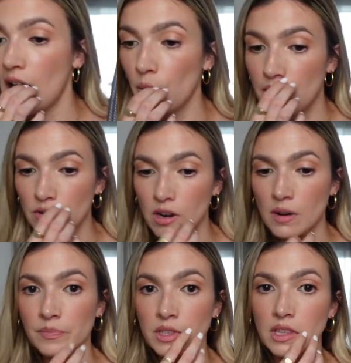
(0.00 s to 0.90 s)

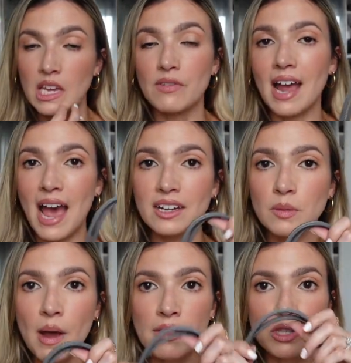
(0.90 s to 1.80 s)
However, like if I had to
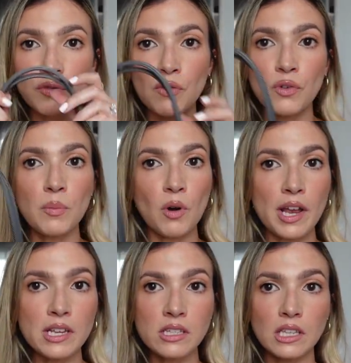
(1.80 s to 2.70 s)
buy this for full
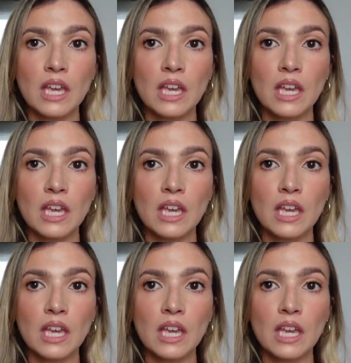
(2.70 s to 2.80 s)
price,